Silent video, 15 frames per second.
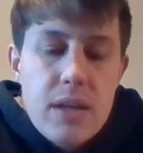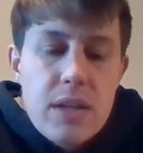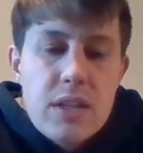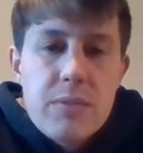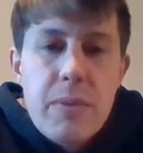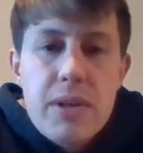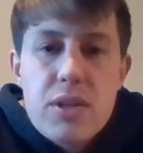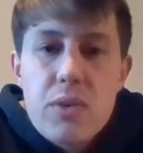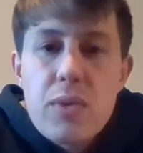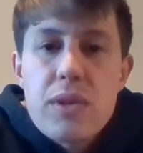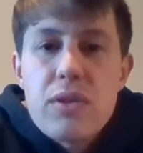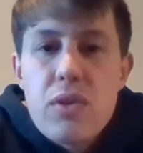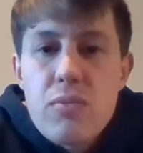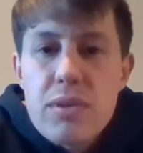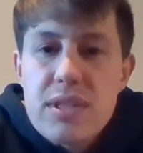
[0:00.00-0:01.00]
Especially
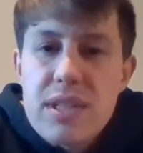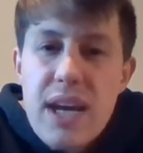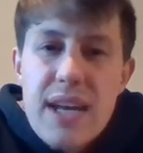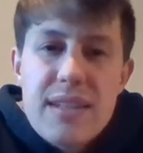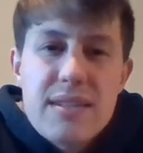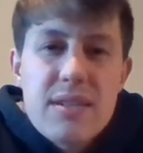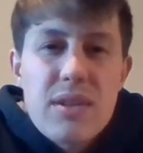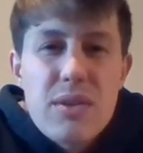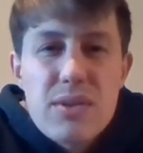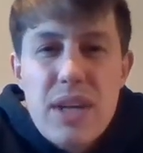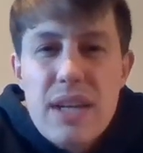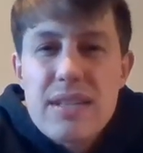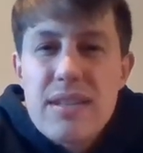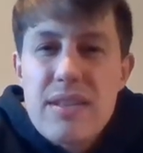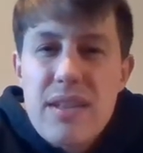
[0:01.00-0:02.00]
with pneumocytes and those
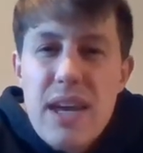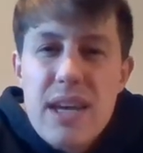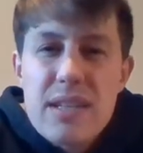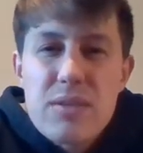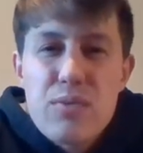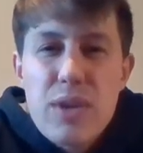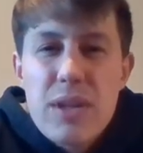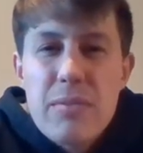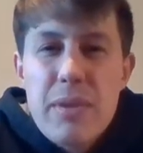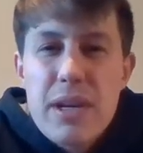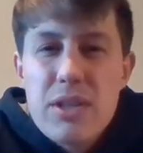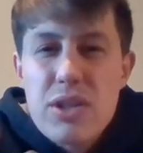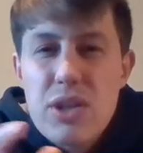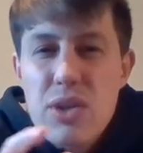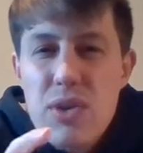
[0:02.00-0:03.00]
kinds of things, really
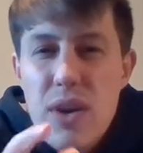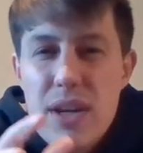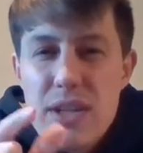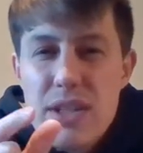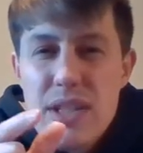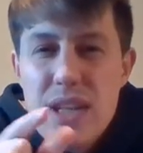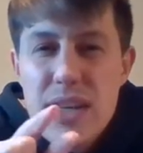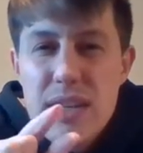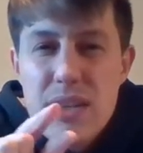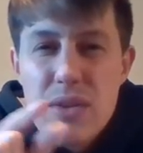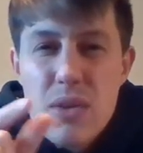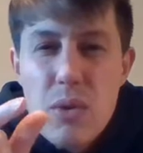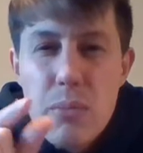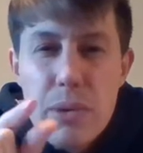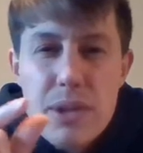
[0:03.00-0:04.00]
make sure you understand the
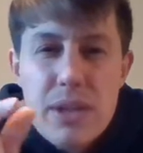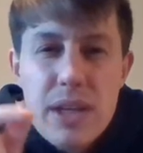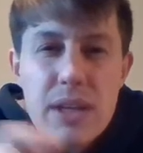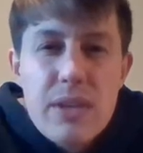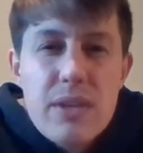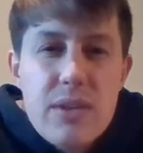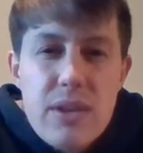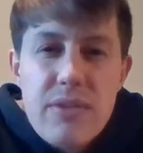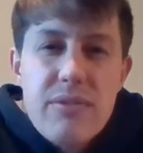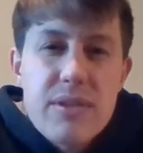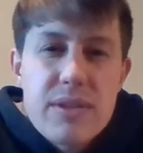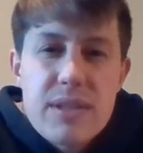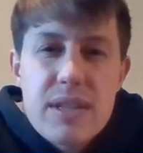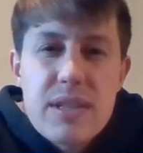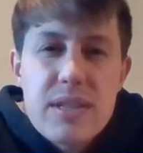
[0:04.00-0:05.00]
little particular
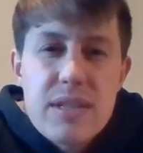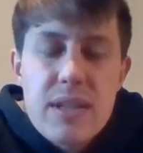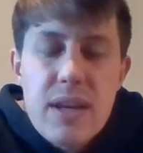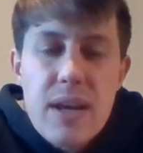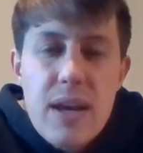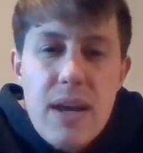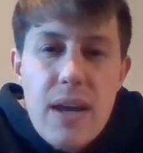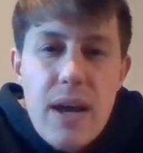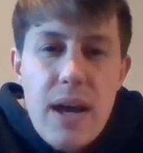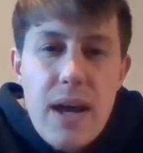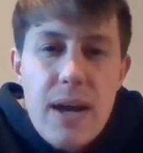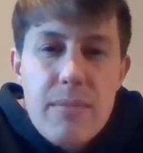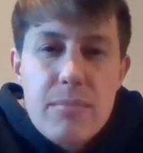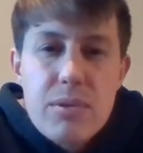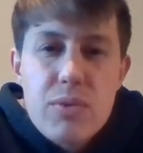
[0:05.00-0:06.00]
differences
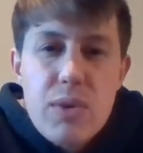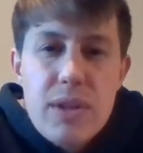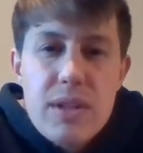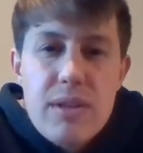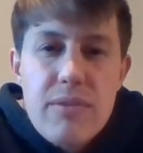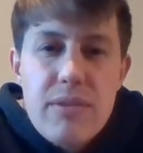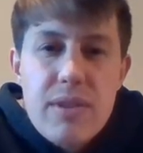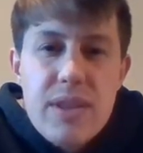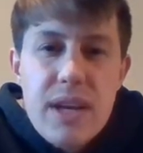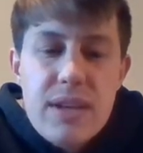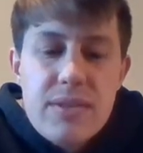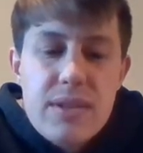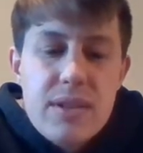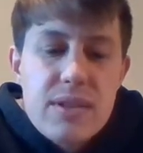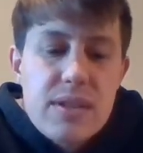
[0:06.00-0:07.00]
between different
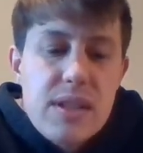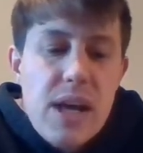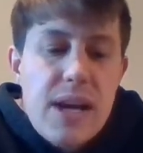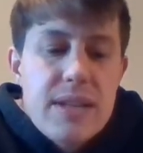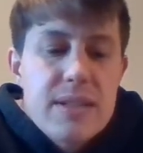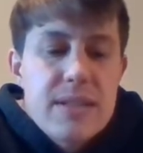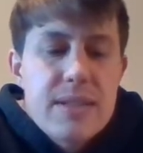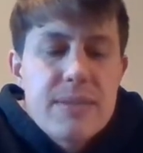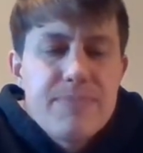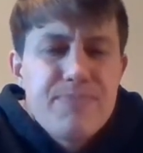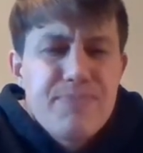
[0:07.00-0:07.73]
things on slides.